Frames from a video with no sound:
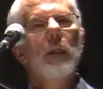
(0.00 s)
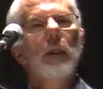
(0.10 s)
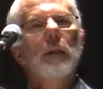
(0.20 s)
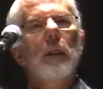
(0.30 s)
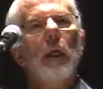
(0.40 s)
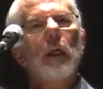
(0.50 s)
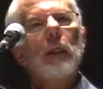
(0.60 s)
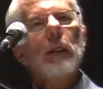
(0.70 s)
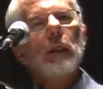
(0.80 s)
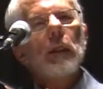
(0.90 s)

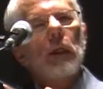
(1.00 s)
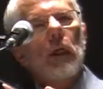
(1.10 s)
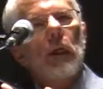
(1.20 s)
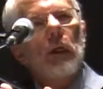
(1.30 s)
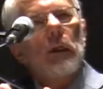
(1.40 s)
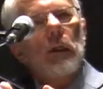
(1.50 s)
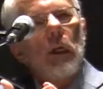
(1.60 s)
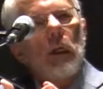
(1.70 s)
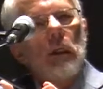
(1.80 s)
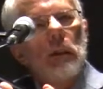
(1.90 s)
they
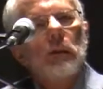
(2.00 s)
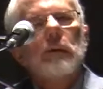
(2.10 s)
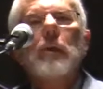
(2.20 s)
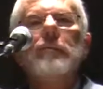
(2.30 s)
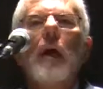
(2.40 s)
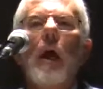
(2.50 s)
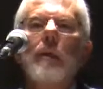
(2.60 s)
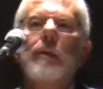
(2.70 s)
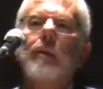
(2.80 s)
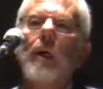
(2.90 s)
look to
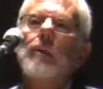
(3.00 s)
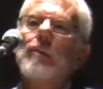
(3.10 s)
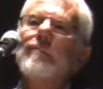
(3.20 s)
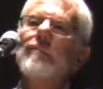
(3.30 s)
penetrate the